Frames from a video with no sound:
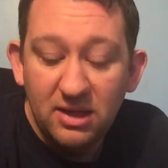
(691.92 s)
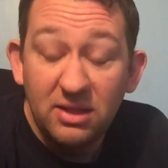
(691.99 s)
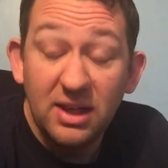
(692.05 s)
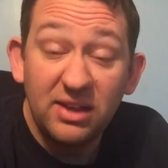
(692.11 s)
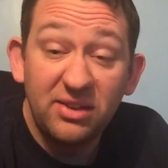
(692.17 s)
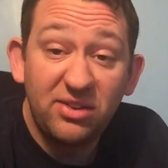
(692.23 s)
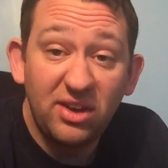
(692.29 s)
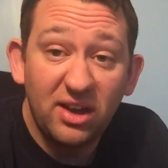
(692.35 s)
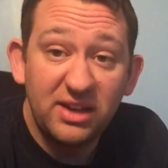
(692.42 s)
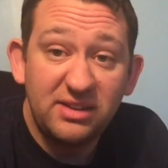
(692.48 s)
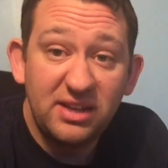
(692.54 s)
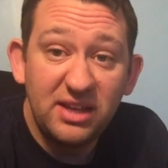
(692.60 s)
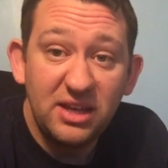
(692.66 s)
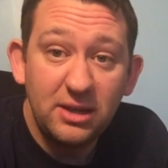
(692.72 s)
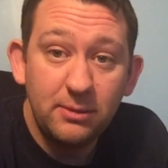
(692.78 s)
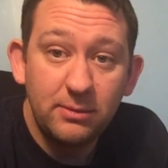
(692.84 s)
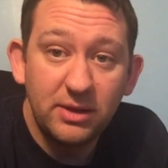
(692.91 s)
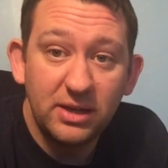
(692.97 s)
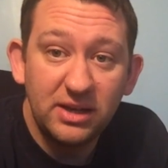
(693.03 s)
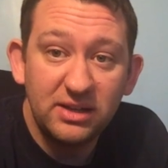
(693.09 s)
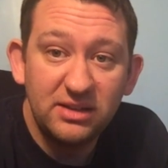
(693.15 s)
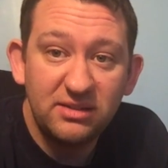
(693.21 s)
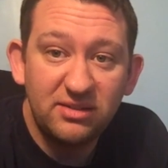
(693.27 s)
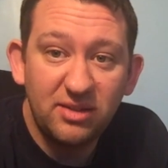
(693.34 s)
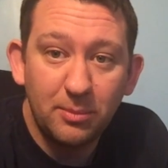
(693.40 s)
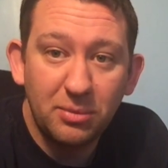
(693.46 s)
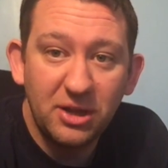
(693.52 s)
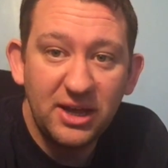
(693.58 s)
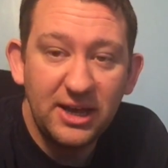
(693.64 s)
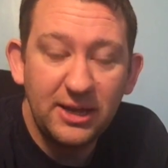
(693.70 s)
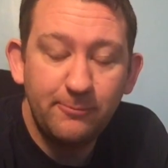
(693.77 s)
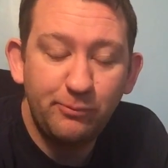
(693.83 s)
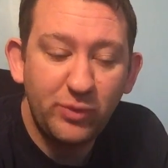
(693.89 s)
that's the idea. That is the
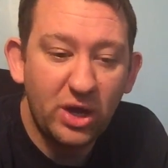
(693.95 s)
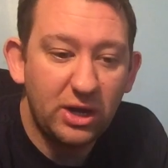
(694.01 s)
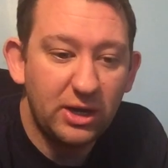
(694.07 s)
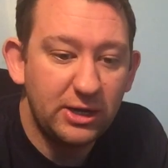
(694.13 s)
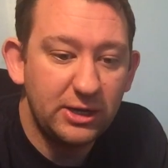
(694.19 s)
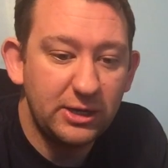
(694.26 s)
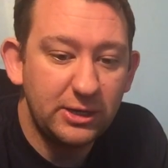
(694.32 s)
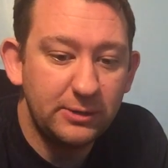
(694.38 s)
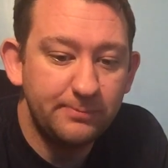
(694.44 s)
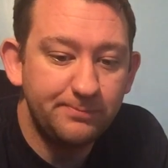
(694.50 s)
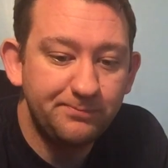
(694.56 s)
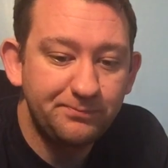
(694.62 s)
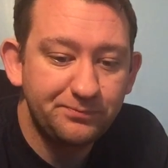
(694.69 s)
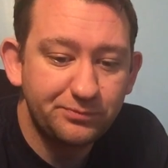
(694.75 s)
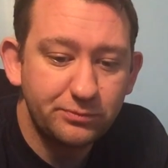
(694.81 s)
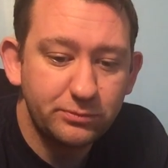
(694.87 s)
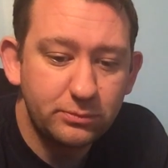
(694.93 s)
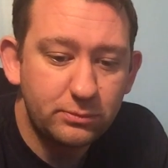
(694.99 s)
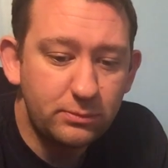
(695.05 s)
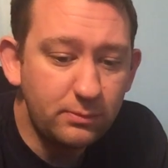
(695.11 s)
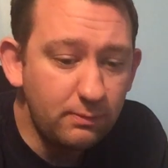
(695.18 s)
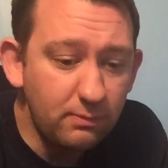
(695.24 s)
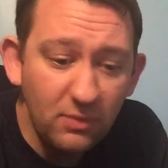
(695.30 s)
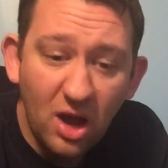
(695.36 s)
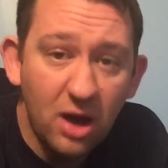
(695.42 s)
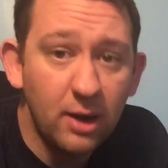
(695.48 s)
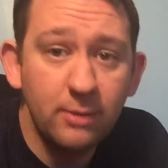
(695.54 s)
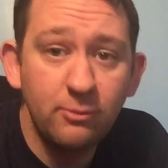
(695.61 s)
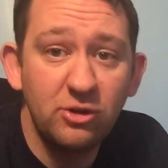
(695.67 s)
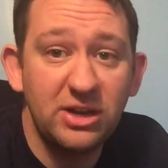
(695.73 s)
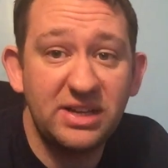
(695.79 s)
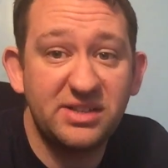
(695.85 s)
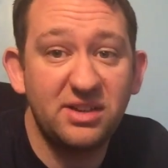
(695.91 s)
plan. I'm
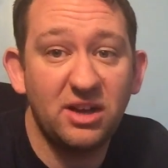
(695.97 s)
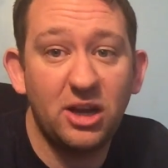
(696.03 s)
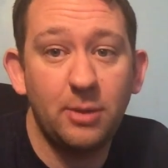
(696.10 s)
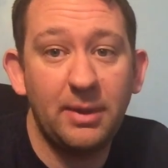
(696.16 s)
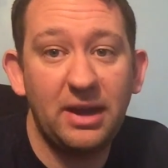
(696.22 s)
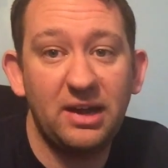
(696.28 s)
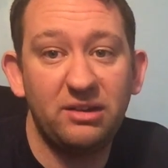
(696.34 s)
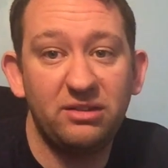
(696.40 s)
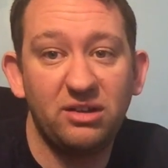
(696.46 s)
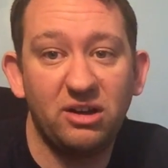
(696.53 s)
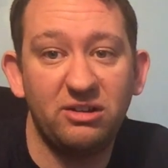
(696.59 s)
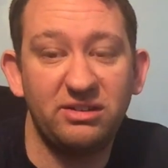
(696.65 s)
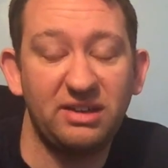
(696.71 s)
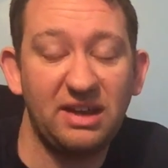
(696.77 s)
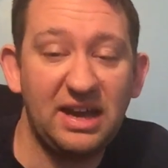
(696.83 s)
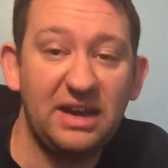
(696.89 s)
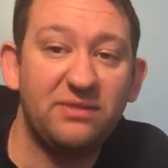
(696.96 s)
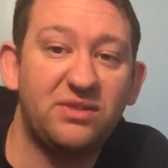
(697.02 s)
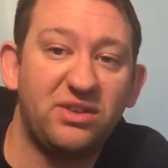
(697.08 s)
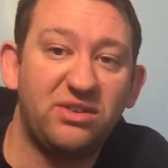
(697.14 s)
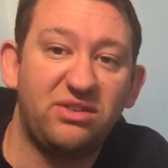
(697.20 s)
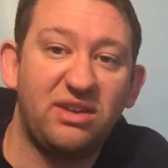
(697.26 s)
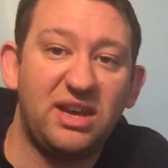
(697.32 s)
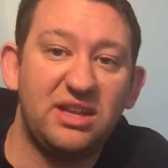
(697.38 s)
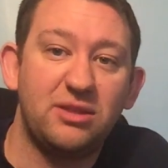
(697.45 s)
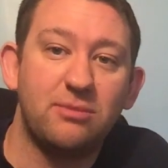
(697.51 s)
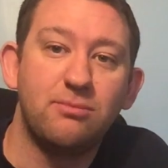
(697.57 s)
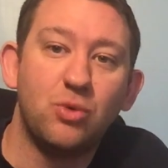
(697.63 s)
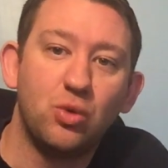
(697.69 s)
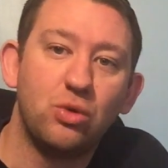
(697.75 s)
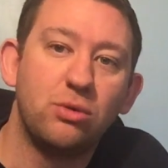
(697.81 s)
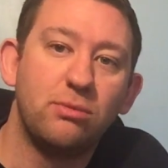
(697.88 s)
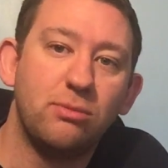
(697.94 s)
really excited about Antares, I have to say. The
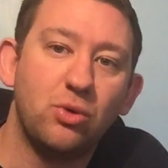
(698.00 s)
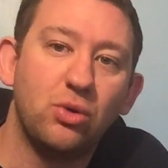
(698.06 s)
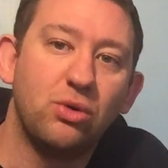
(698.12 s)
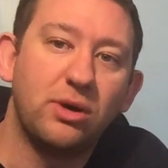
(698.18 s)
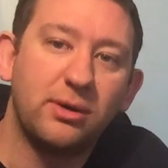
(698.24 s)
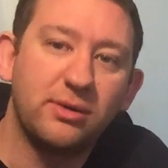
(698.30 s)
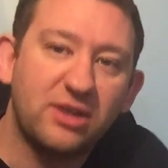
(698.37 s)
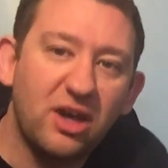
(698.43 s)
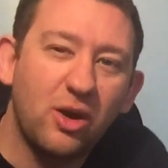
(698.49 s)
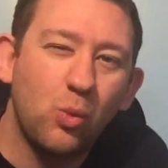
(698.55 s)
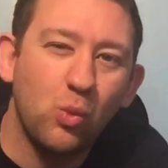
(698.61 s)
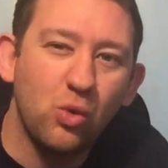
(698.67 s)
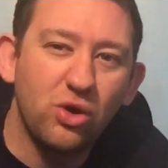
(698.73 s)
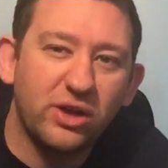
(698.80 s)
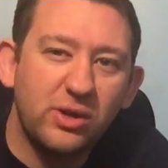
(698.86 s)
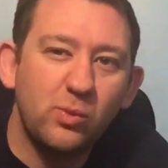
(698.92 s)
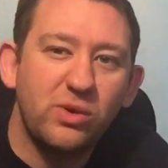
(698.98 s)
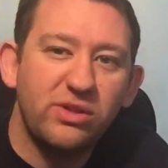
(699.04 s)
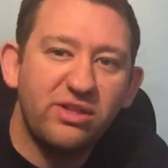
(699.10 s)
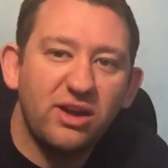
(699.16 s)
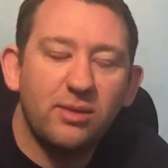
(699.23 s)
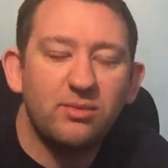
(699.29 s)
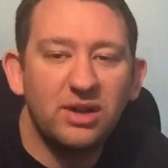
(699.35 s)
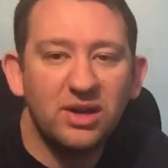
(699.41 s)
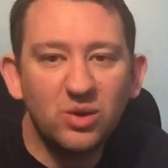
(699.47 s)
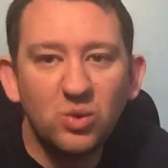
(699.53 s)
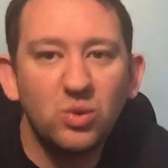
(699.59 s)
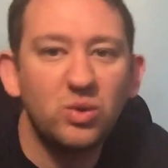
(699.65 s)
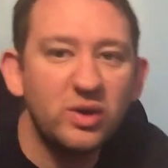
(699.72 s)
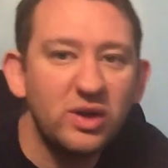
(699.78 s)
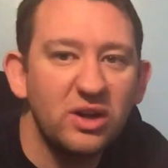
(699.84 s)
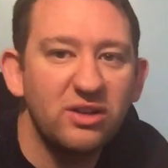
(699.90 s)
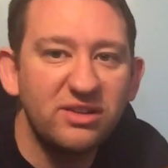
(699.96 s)
more and more kind of working with it, I'm like,
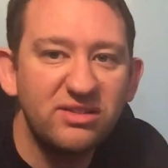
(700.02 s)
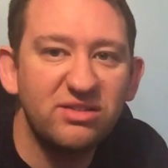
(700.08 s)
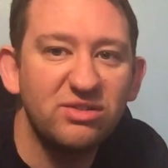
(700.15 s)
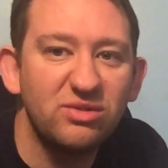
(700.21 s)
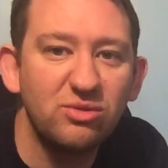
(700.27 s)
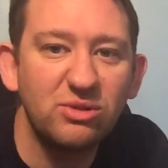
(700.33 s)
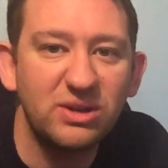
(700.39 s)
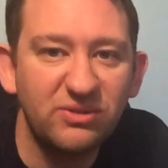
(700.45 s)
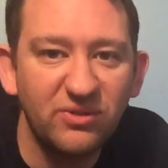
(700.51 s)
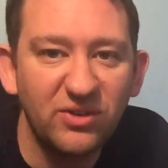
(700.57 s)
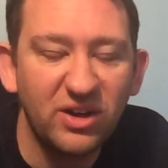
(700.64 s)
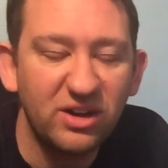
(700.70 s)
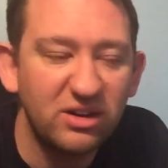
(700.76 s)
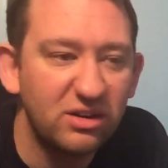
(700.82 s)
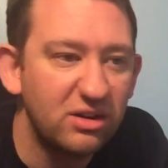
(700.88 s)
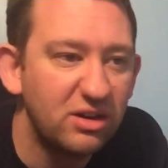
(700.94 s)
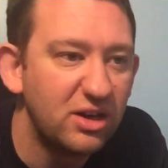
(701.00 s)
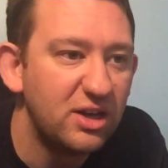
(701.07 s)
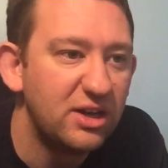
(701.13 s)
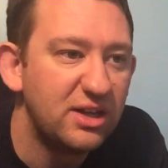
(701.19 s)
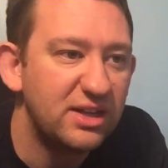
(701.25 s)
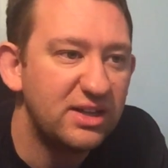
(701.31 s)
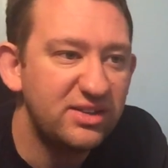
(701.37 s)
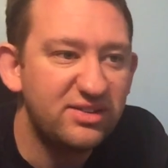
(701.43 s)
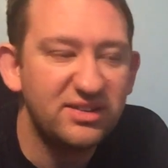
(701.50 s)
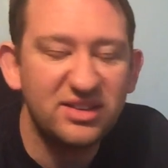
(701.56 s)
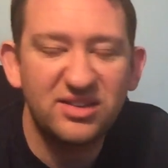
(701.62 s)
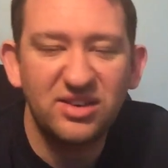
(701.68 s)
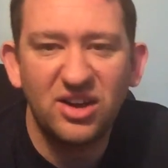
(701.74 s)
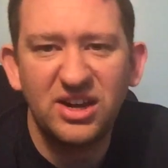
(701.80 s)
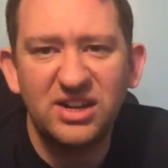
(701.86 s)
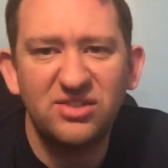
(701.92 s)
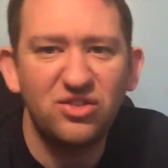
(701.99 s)
oh, this is really fun, and this is
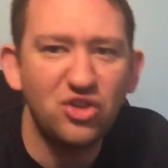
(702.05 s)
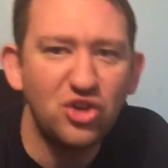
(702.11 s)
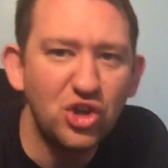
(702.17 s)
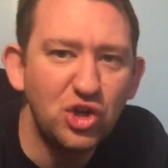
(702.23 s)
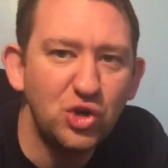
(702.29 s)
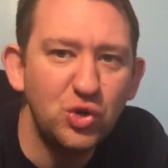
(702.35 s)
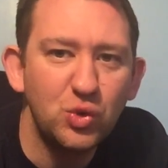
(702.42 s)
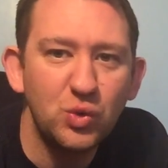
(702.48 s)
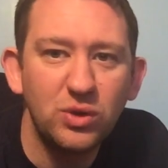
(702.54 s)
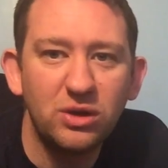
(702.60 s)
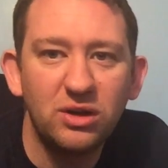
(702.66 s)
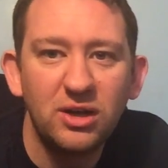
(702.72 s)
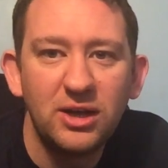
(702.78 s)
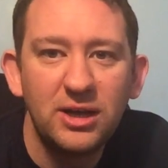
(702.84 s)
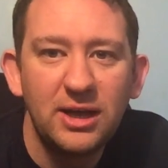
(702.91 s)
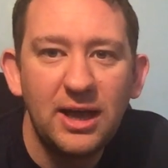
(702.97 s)
exciting, it's new, and